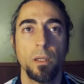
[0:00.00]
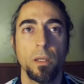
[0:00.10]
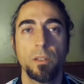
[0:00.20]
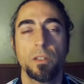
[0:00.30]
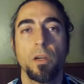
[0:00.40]

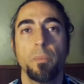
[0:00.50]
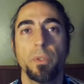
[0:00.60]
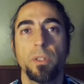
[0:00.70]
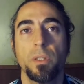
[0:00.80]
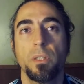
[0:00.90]
Edge
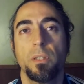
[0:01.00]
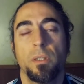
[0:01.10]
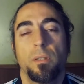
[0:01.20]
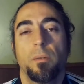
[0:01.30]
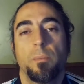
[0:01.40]
computing
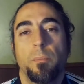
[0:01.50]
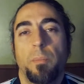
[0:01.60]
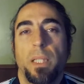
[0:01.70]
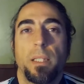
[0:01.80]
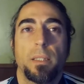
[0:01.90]

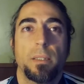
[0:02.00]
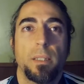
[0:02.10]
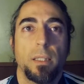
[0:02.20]
means